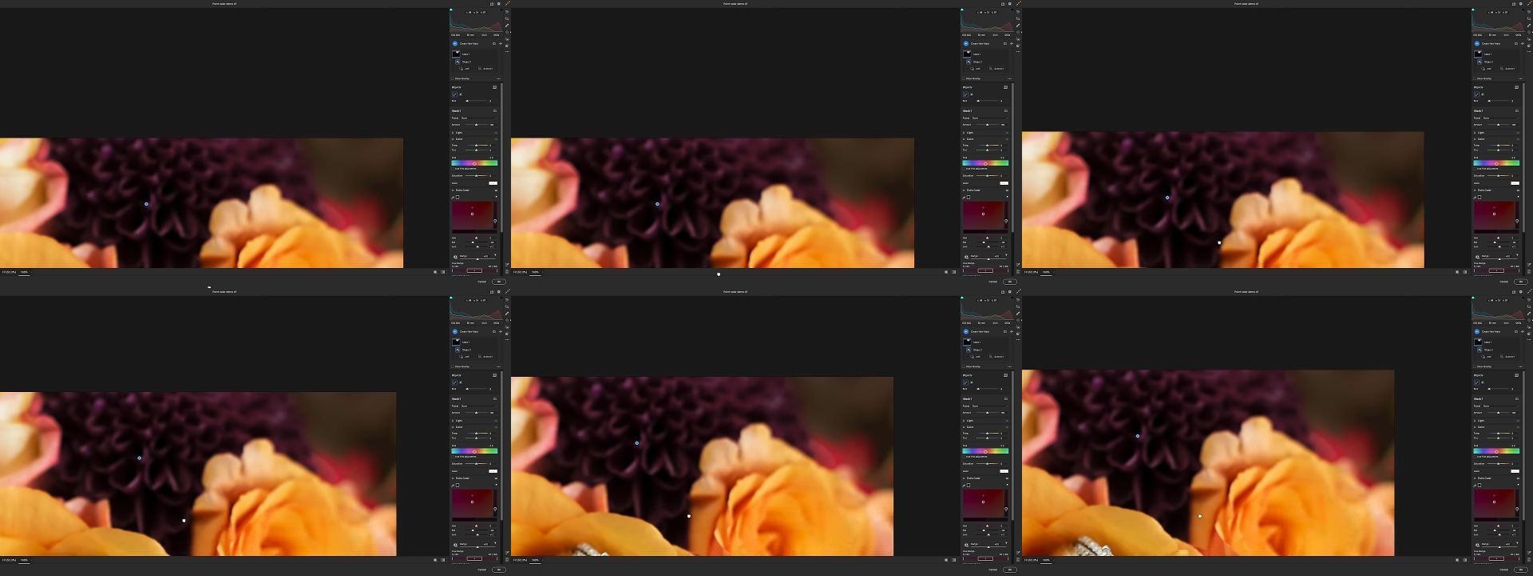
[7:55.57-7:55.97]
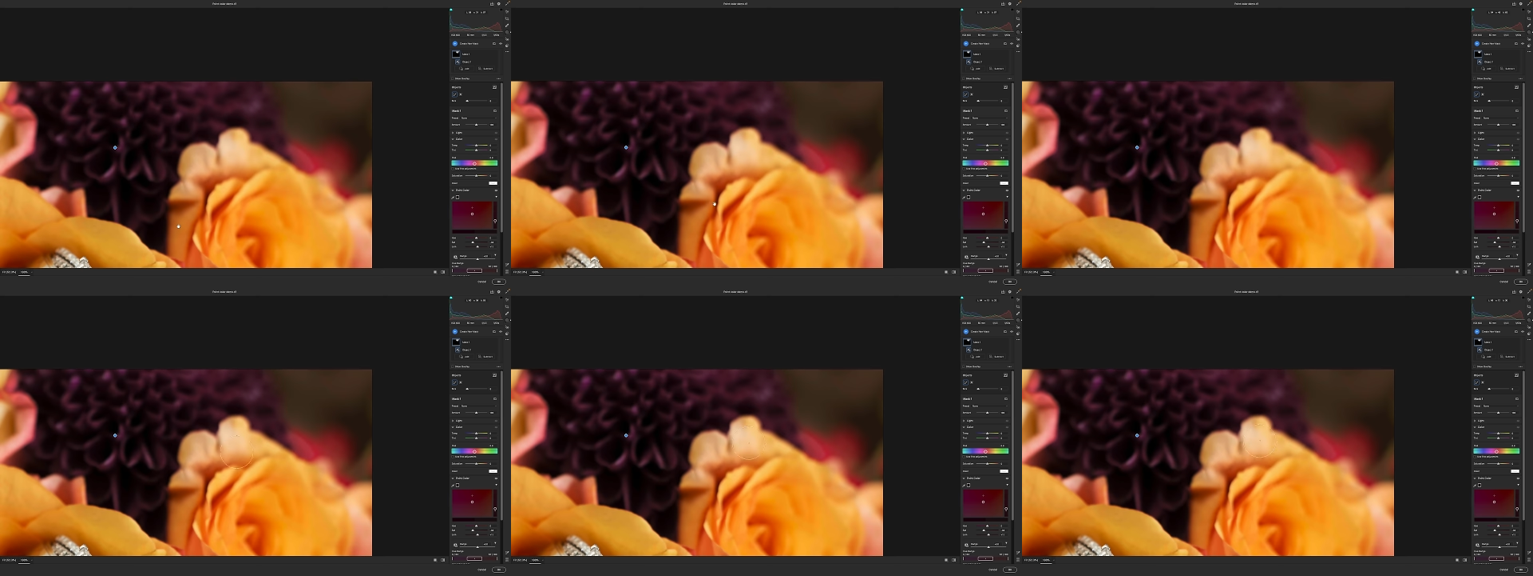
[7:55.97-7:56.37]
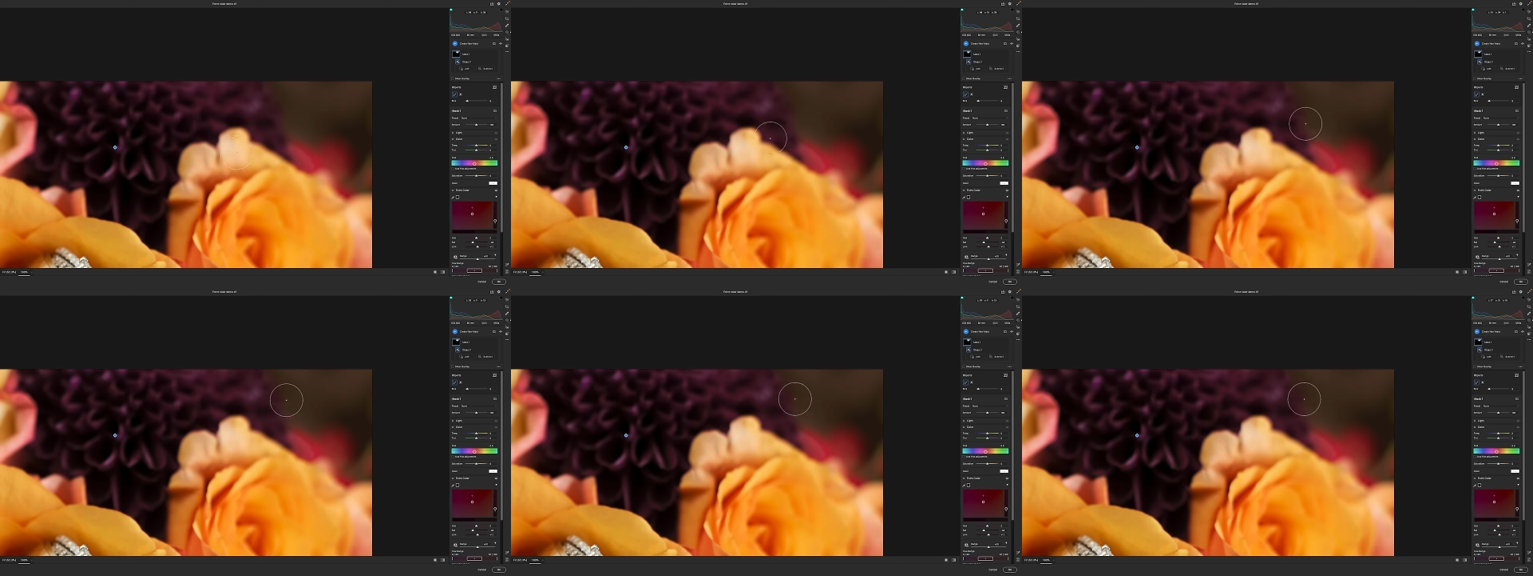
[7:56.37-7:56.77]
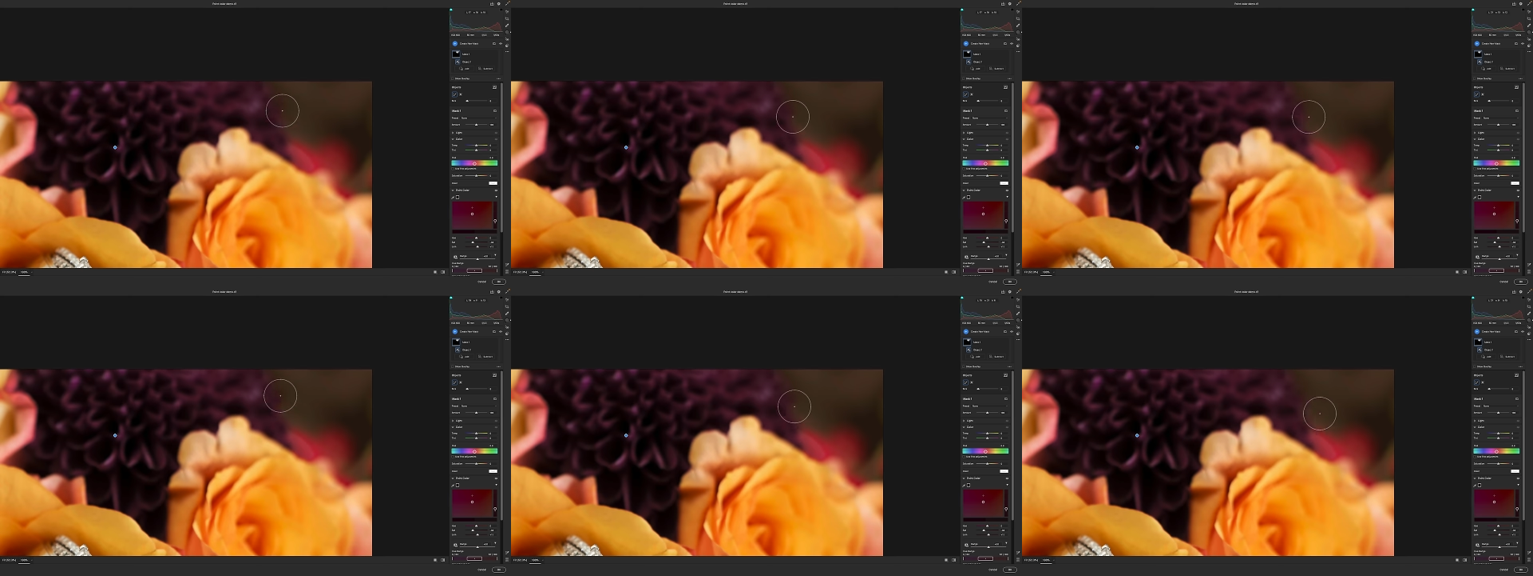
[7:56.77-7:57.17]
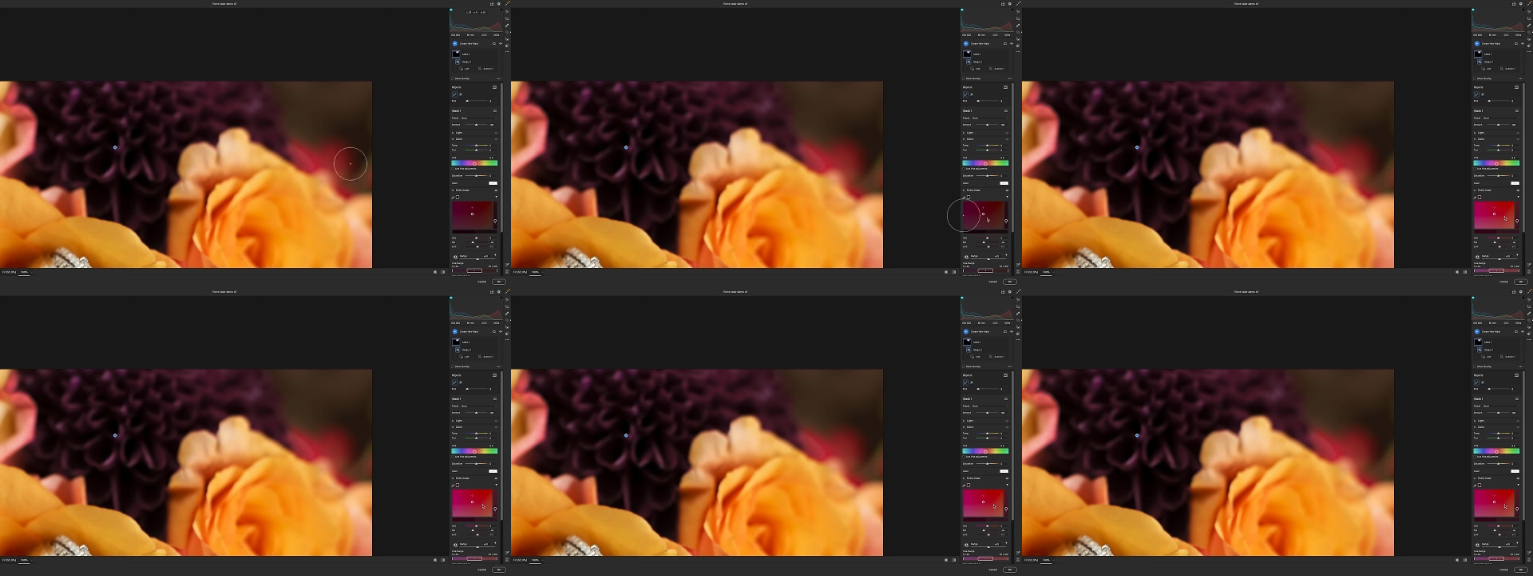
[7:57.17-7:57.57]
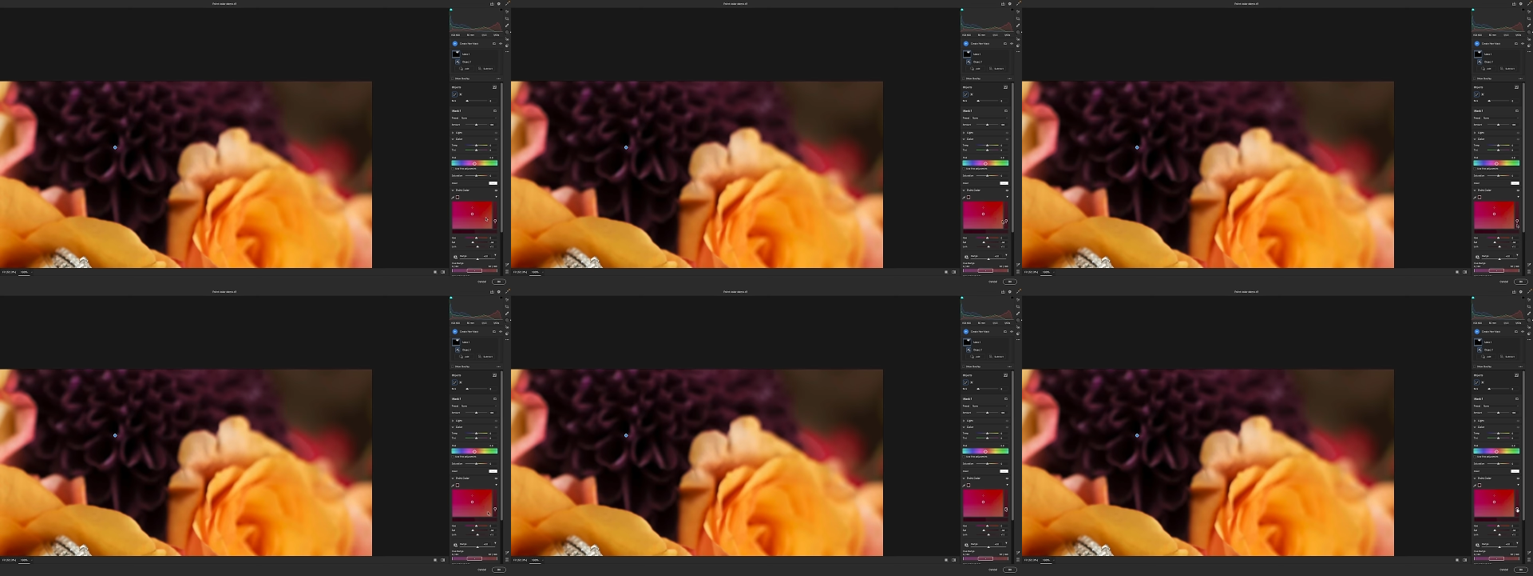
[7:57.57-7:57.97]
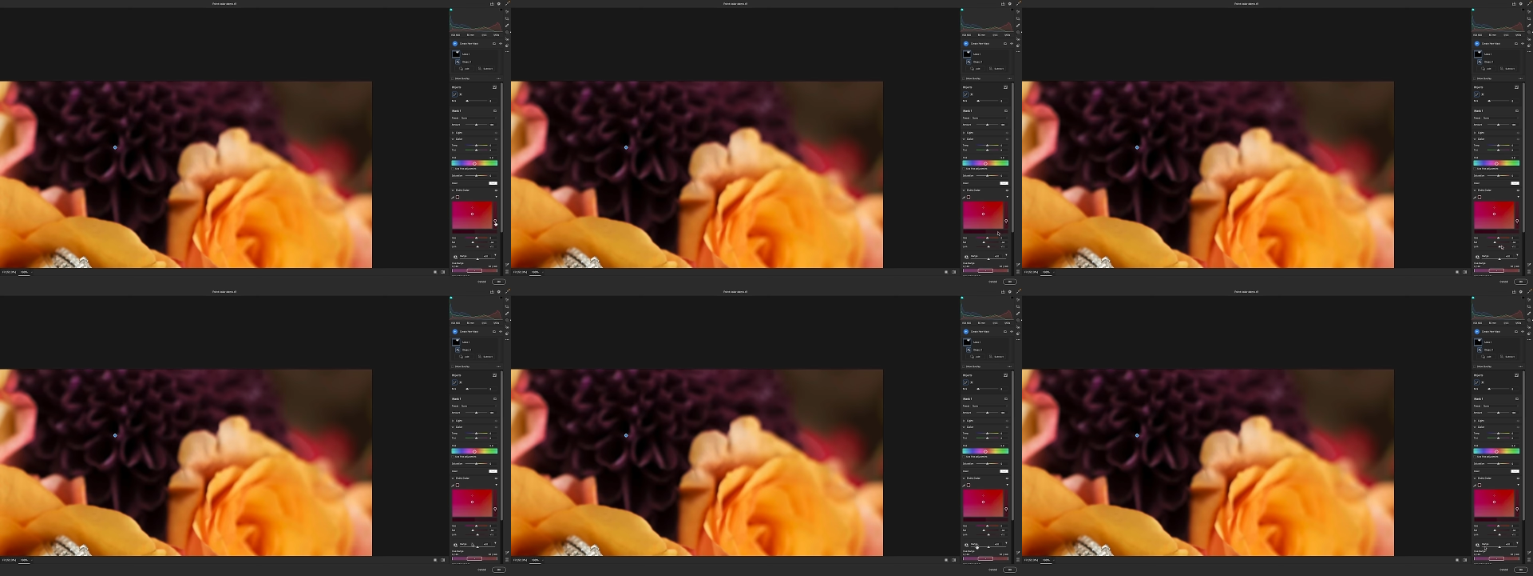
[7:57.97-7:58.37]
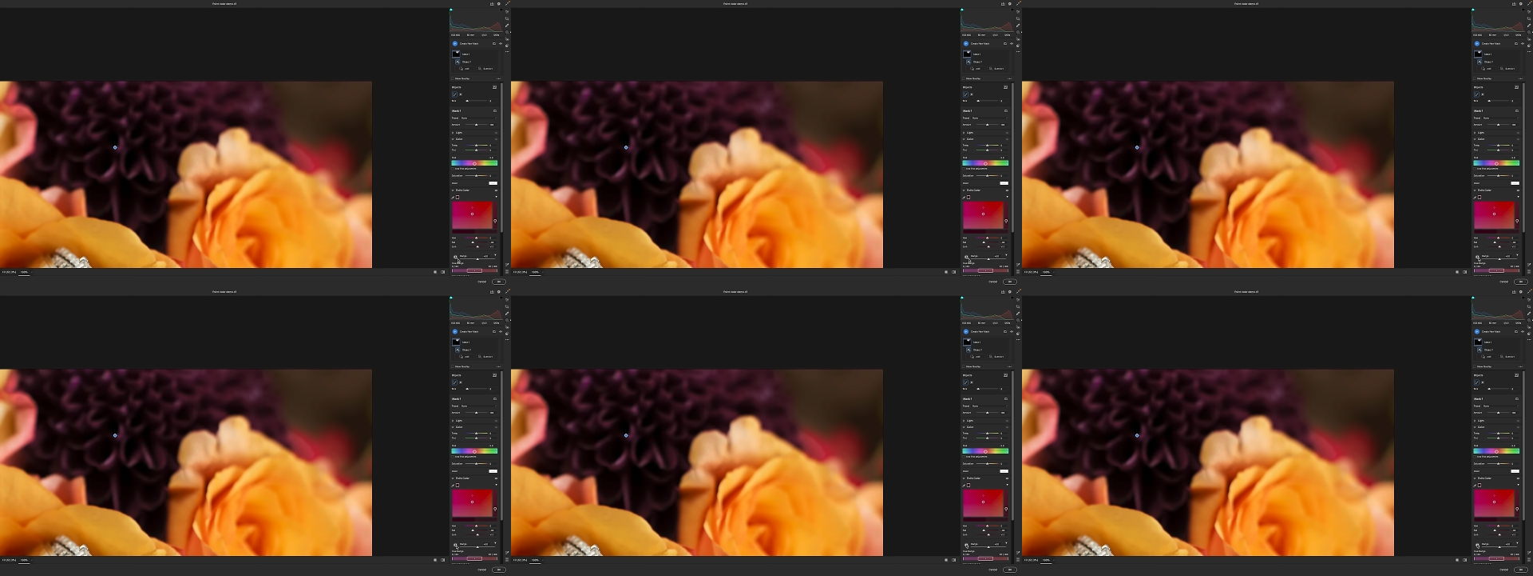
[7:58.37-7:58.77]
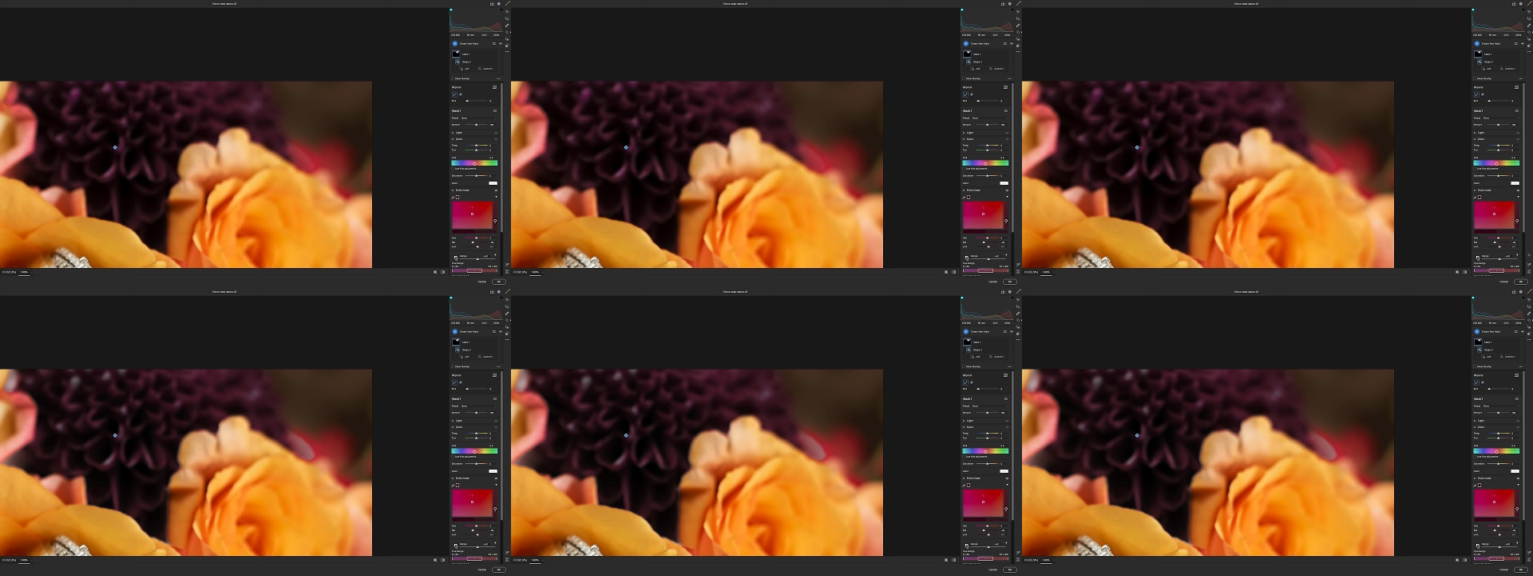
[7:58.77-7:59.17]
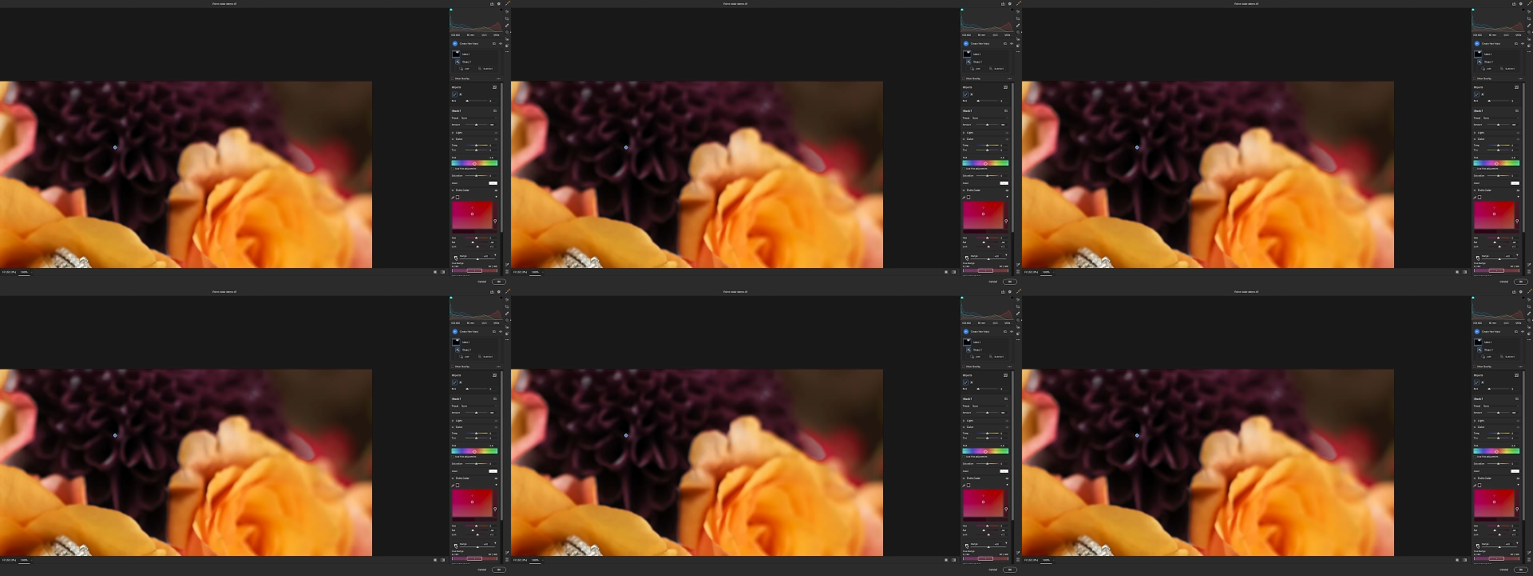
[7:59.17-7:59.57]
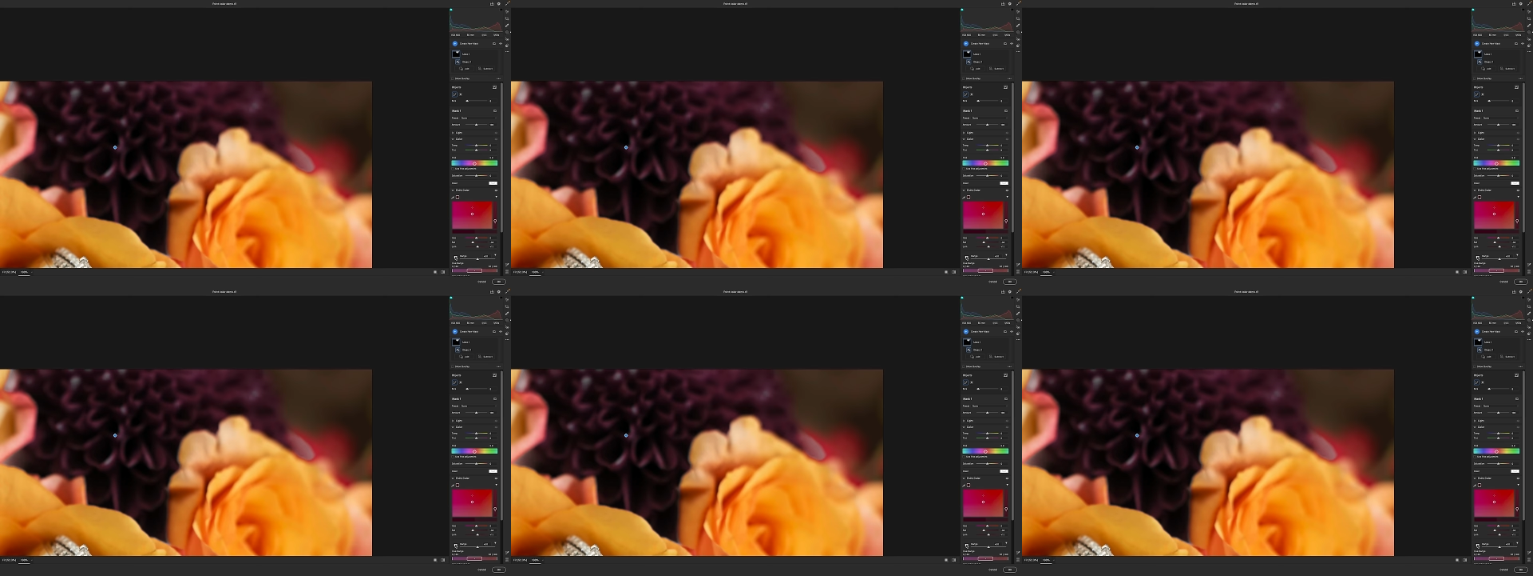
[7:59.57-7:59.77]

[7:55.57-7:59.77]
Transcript: [unreadable: no face in view]